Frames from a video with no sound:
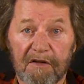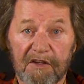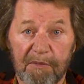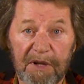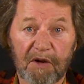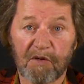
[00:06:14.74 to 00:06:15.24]

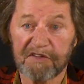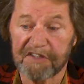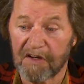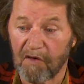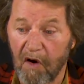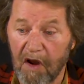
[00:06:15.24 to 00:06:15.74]
the minnows
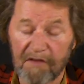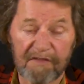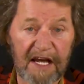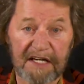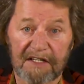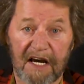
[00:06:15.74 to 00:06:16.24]
and all of
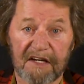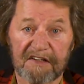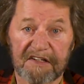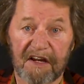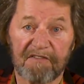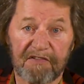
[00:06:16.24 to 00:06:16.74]
that kind of
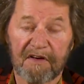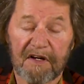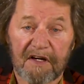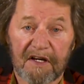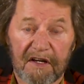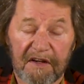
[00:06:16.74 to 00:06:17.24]
stuff
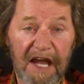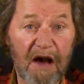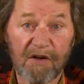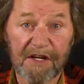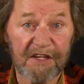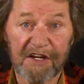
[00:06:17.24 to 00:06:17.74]

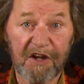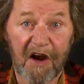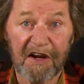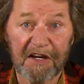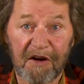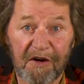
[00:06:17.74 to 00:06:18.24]
down in the
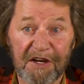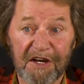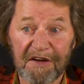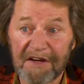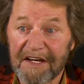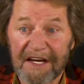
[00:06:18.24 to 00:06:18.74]
dock
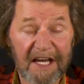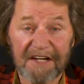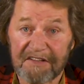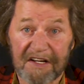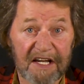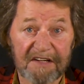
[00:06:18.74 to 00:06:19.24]
area.
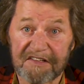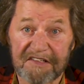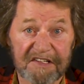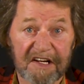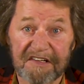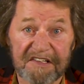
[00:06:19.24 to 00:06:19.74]
It,
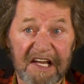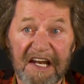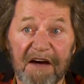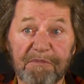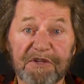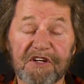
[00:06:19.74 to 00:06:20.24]
it's set
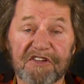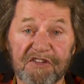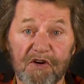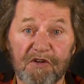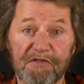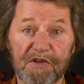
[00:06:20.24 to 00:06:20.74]
up to
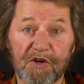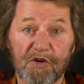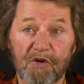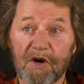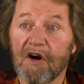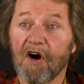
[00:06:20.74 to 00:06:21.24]
serve
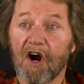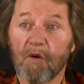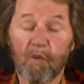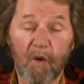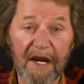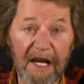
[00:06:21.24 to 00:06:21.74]
you
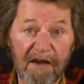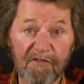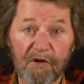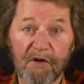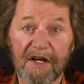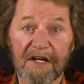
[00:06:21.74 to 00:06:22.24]

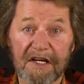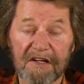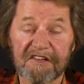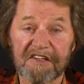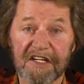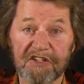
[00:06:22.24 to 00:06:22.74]
whatever it
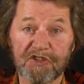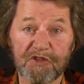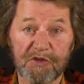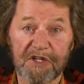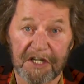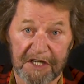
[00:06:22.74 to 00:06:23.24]
is that
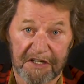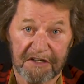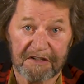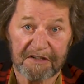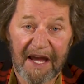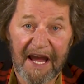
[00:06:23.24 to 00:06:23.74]
you need
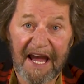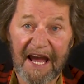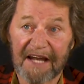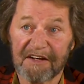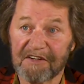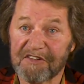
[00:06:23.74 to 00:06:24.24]

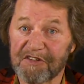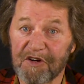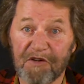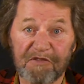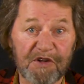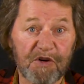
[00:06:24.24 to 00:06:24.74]
and
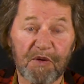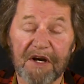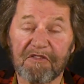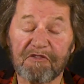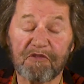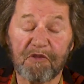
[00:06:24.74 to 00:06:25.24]
serve you
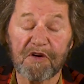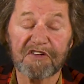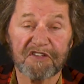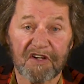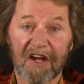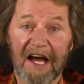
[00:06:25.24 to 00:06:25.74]
in
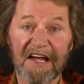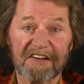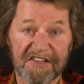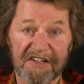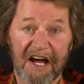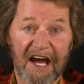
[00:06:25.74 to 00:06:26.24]
first class
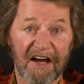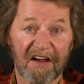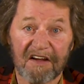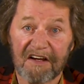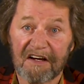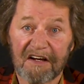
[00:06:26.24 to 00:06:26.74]

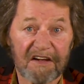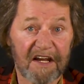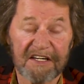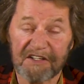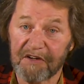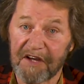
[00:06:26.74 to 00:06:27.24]
style
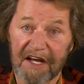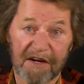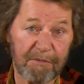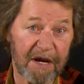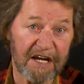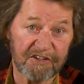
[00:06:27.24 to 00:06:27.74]
like you can't
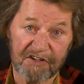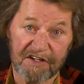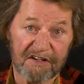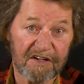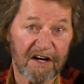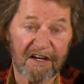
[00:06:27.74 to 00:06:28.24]

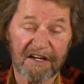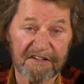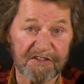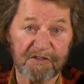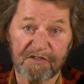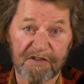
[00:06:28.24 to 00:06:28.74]
imagine
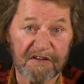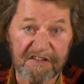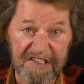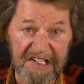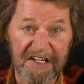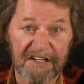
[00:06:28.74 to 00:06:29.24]
unless you've
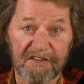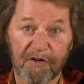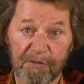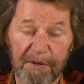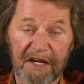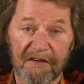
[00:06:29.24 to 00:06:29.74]
seen it
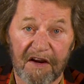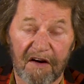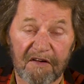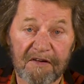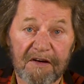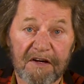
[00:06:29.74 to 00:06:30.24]
or been there.